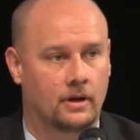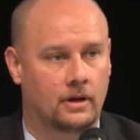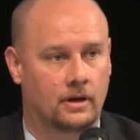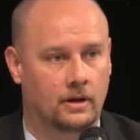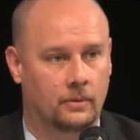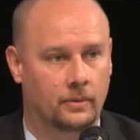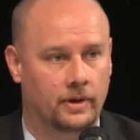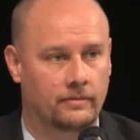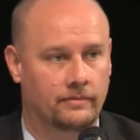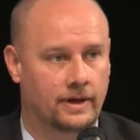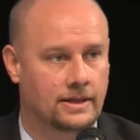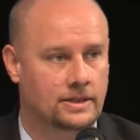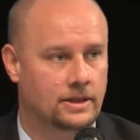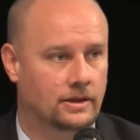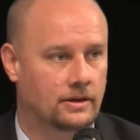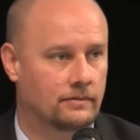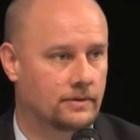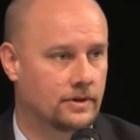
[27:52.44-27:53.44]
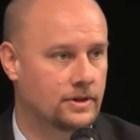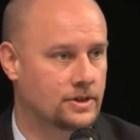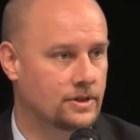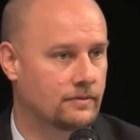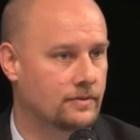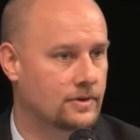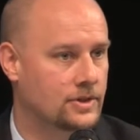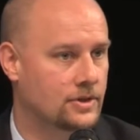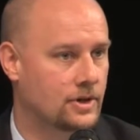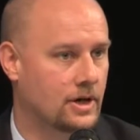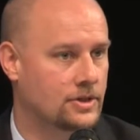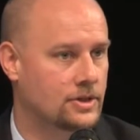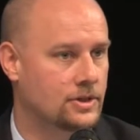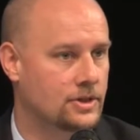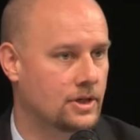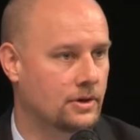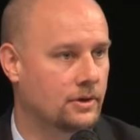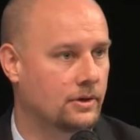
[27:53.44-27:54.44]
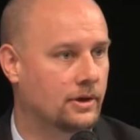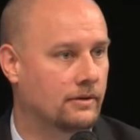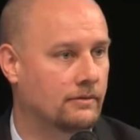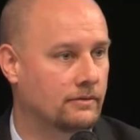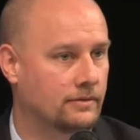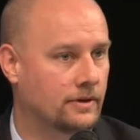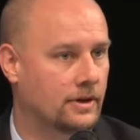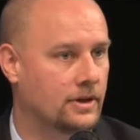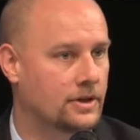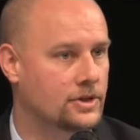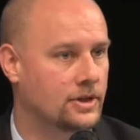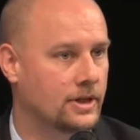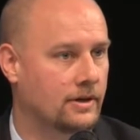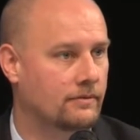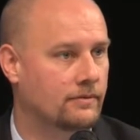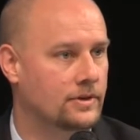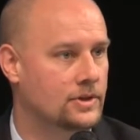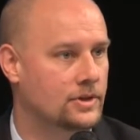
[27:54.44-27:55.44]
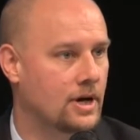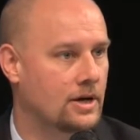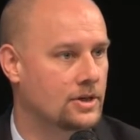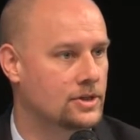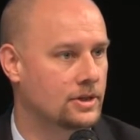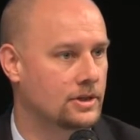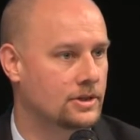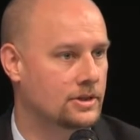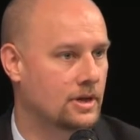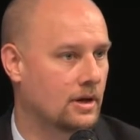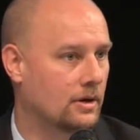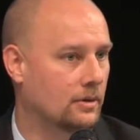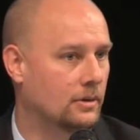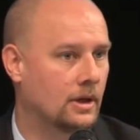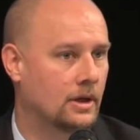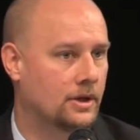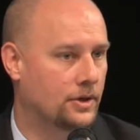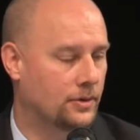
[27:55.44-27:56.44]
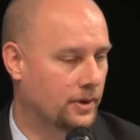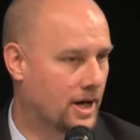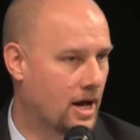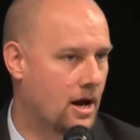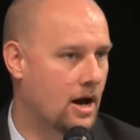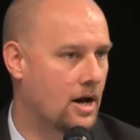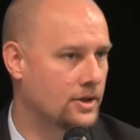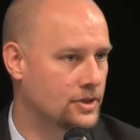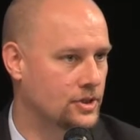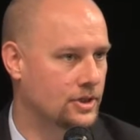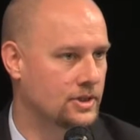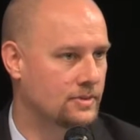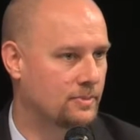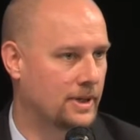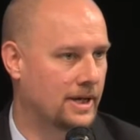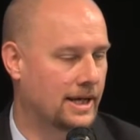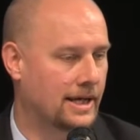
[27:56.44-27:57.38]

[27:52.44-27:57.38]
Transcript: We invented converged infrastructure, so you converge the infrastructure, so you can't just